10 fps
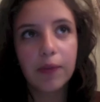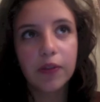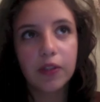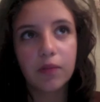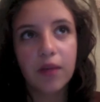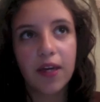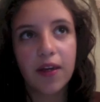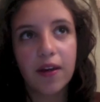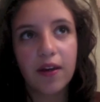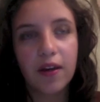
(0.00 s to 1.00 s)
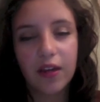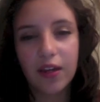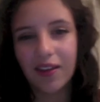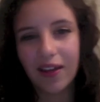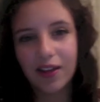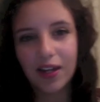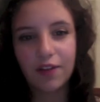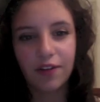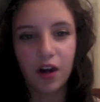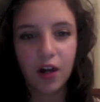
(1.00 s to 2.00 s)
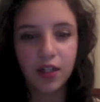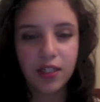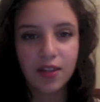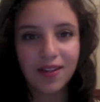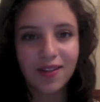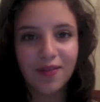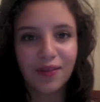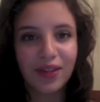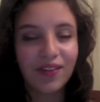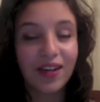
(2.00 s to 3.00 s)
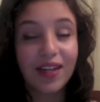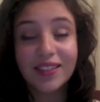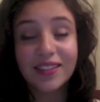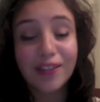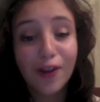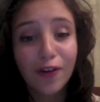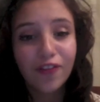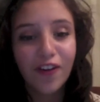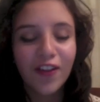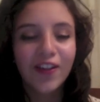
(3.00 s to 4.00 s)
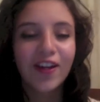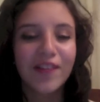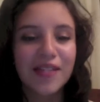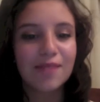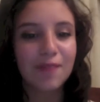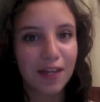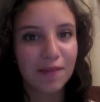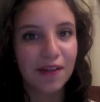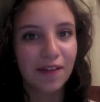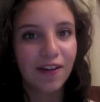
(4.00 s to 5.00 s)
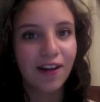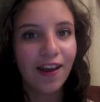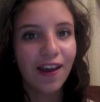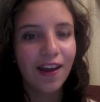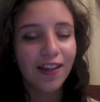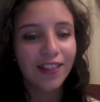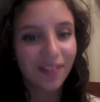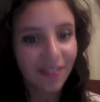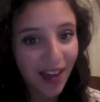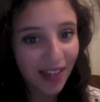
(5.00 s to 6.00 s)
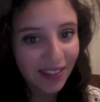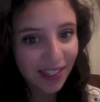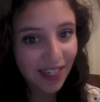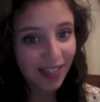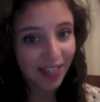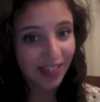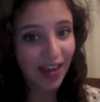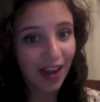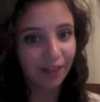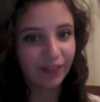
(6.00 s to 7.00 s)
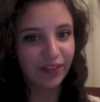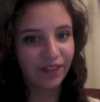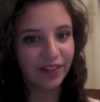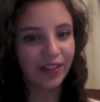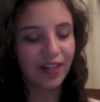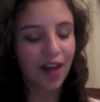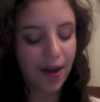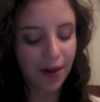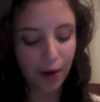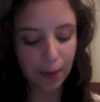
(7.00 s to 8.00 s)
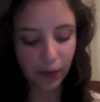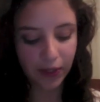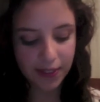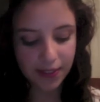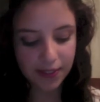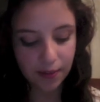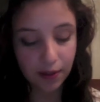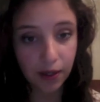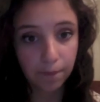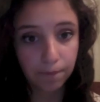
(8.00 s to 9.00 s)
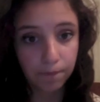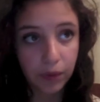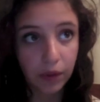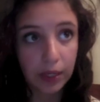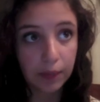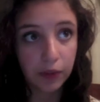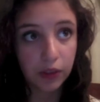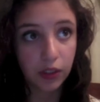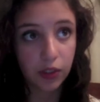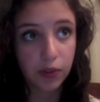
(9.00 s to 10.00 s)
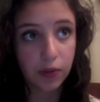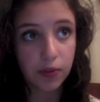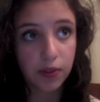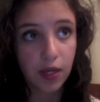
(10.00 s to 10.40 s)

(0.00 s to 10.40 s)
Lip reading: to make it like kind of an Arctic theme, and we even had snow falling on the spinning penguin. So that's, I think, how we really got our points. We were able to use